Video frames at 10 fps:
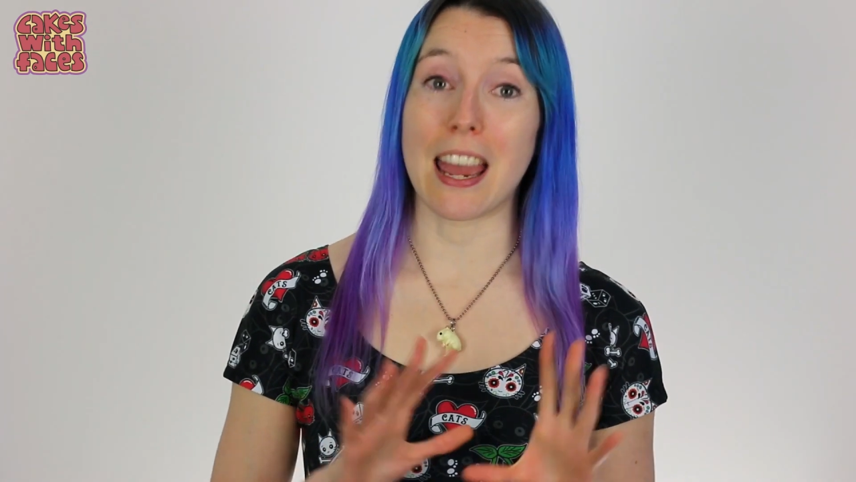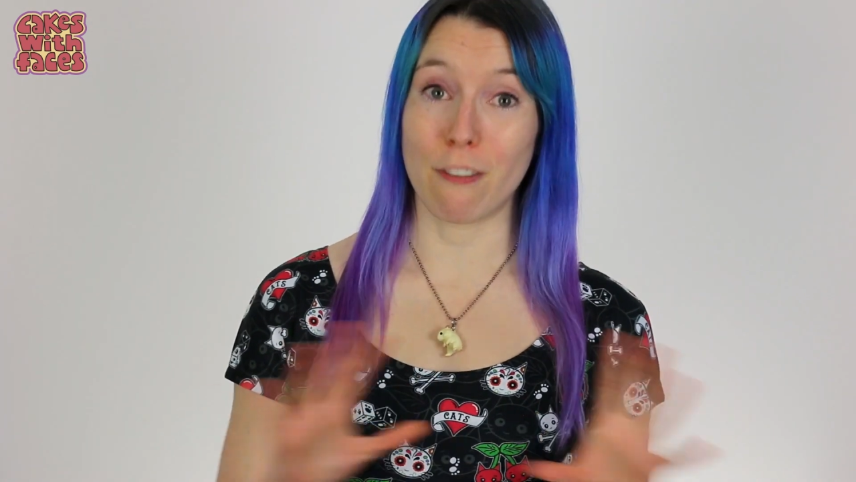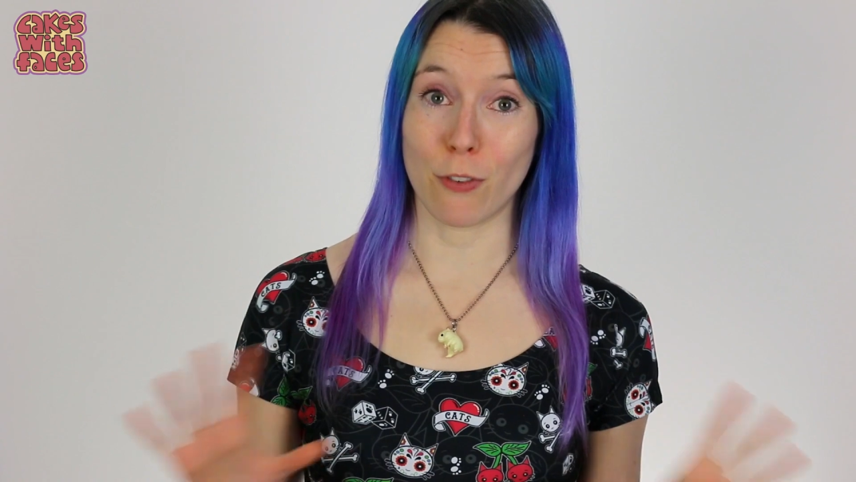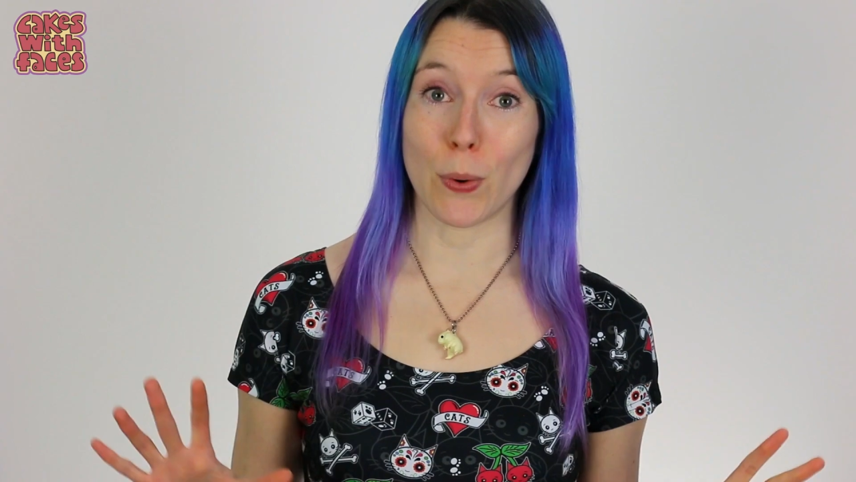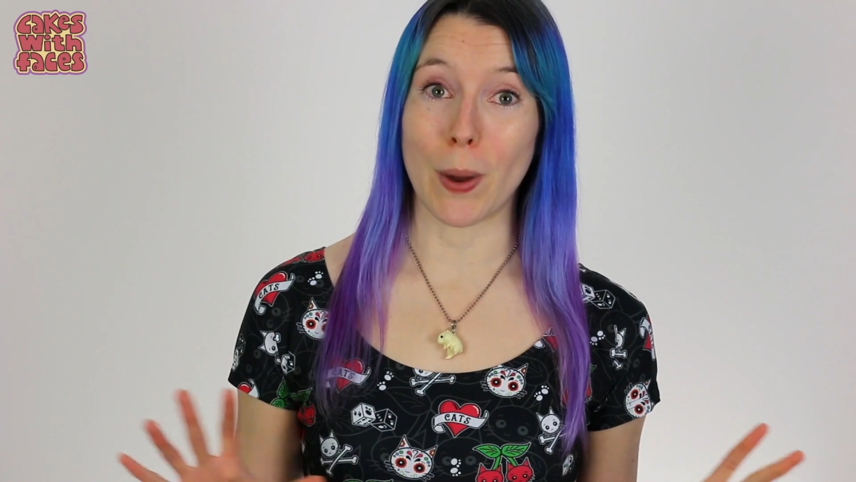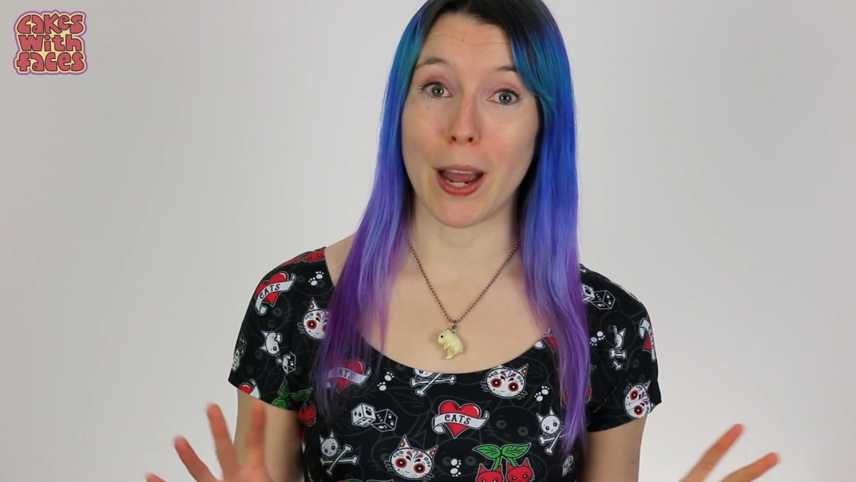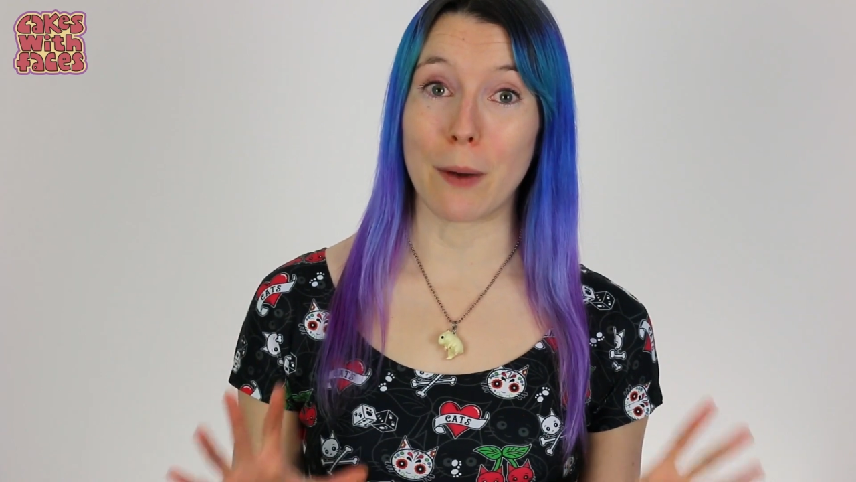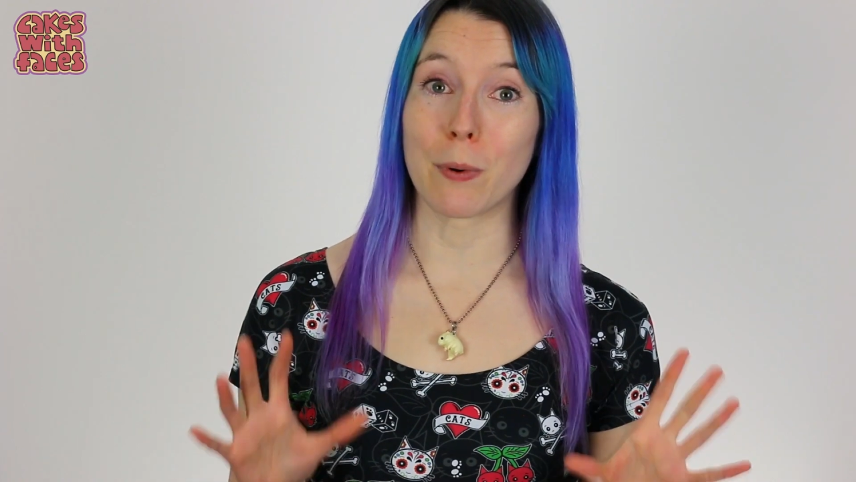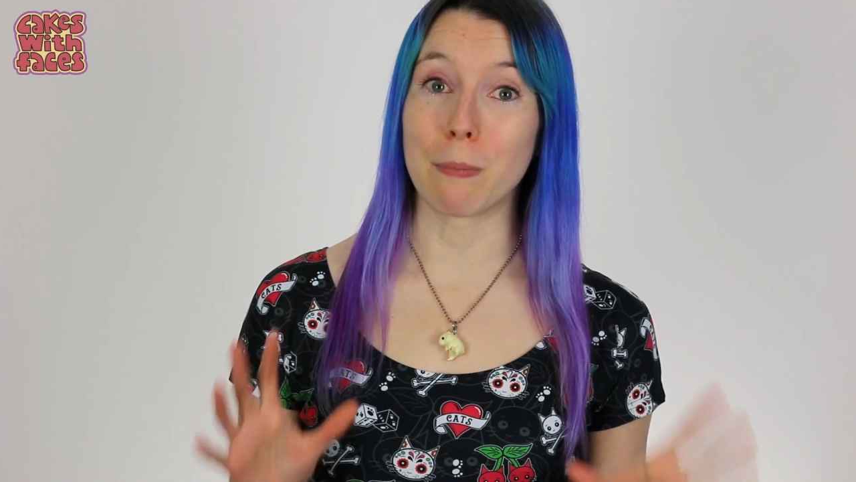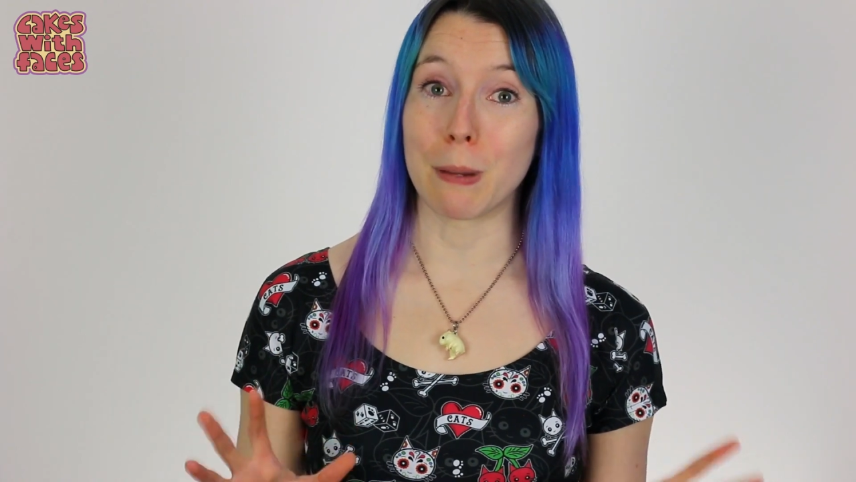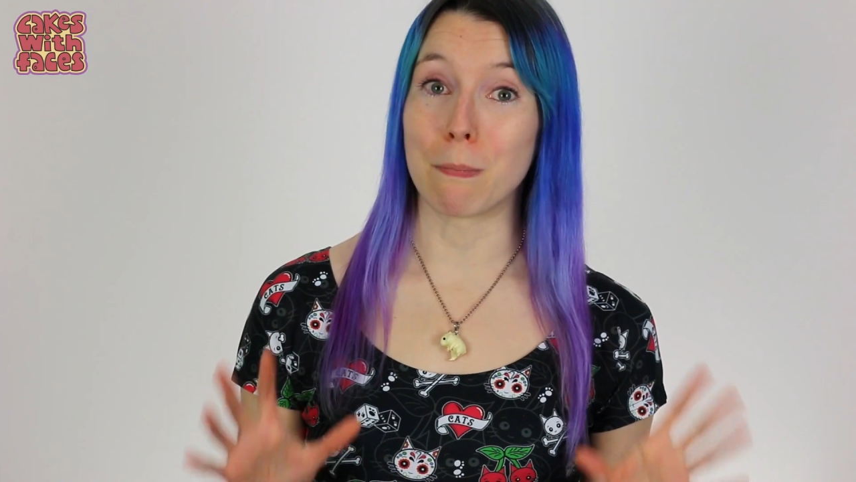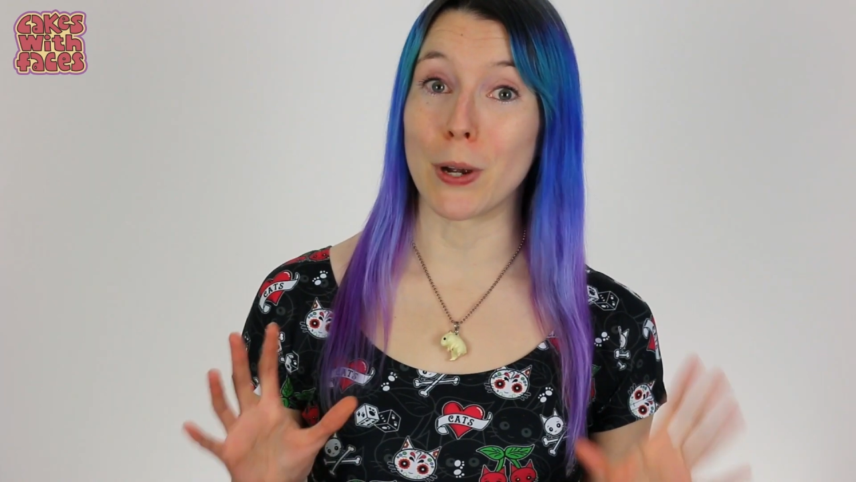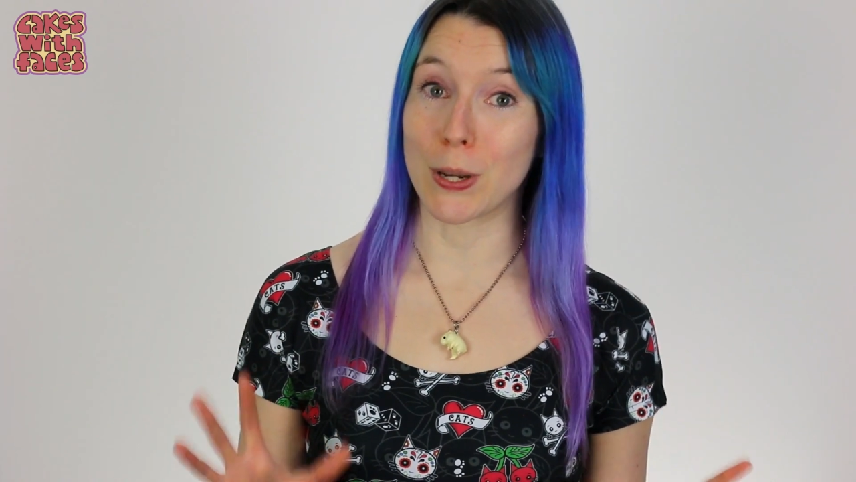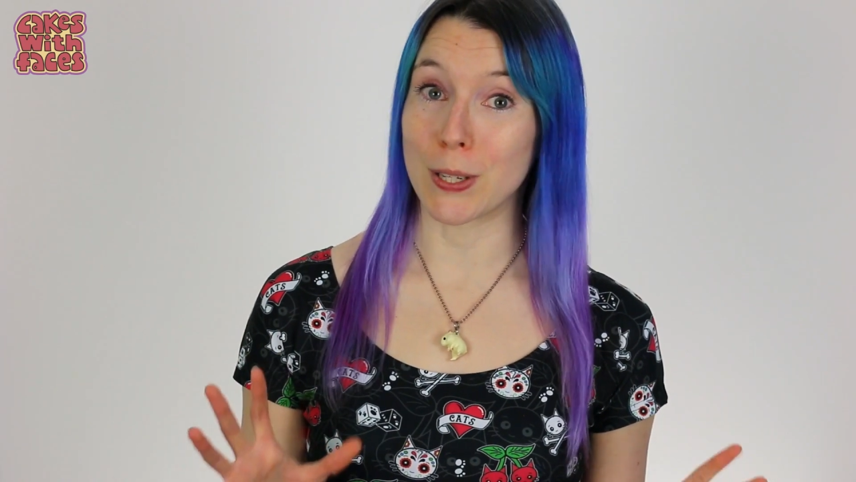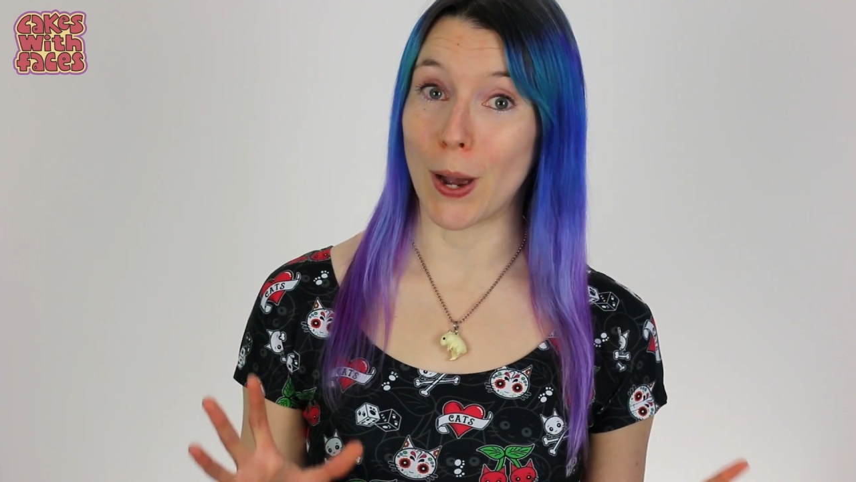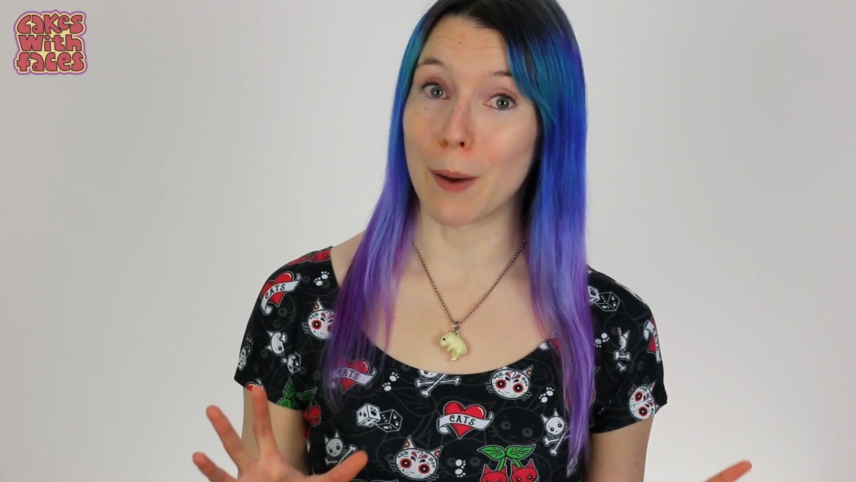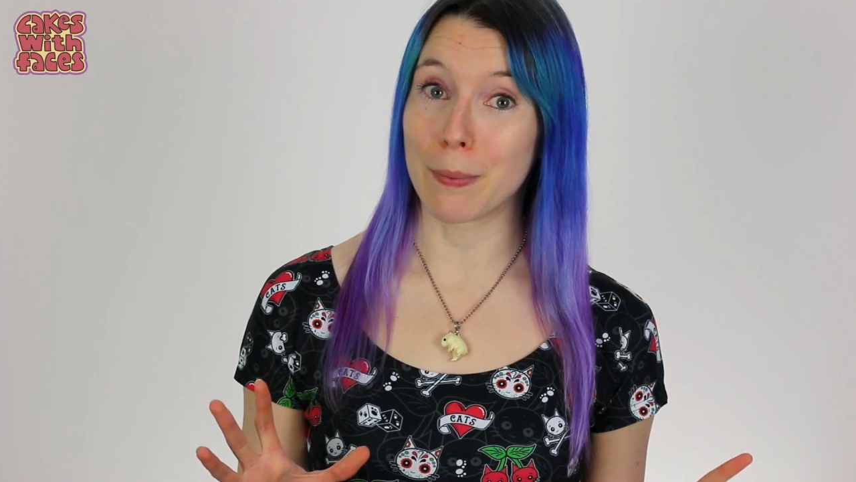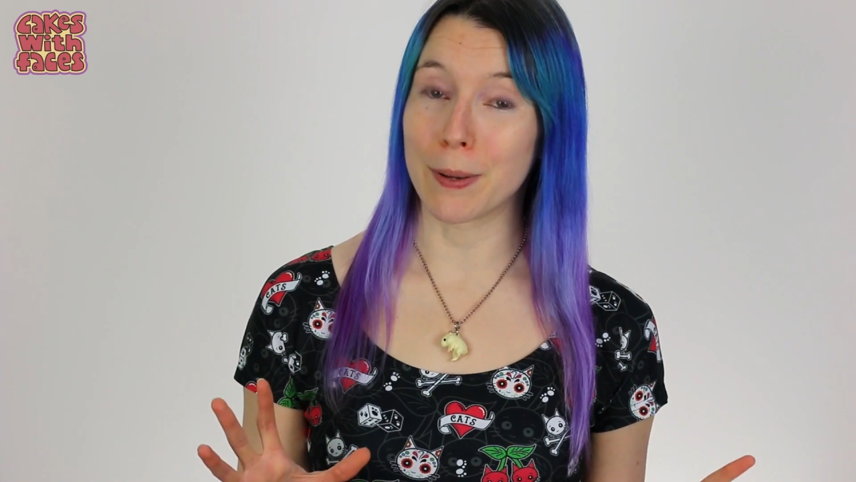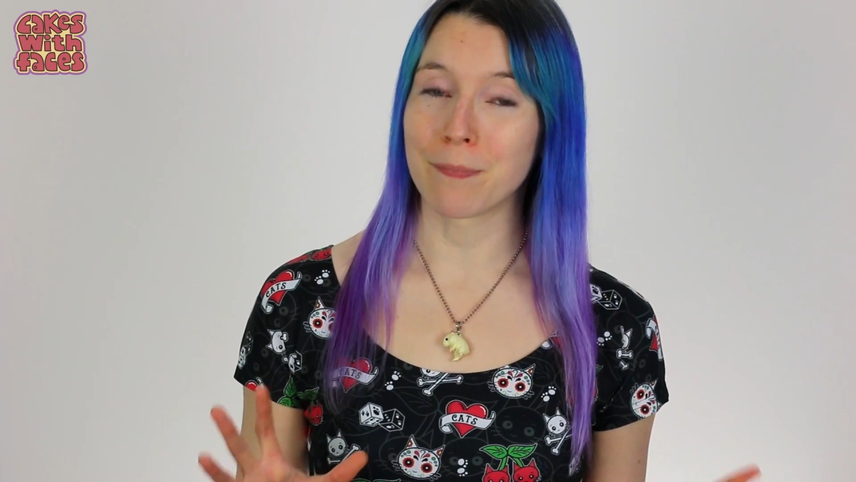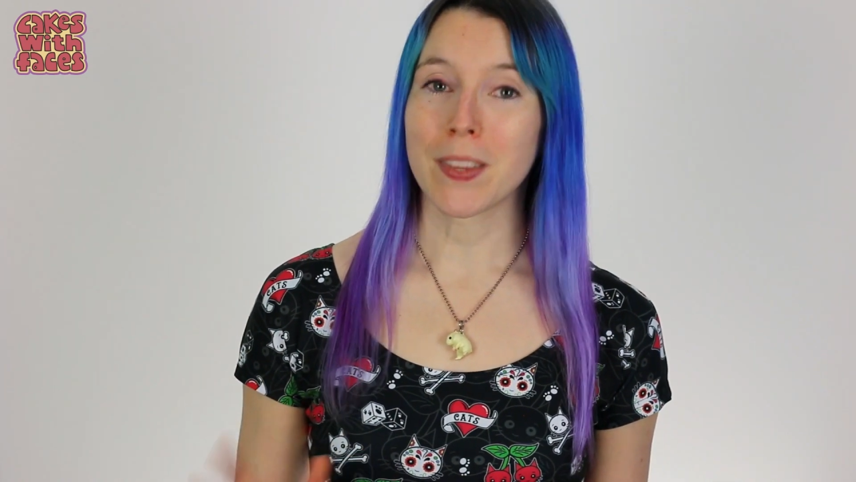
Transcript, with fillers: everywhere will be booked up.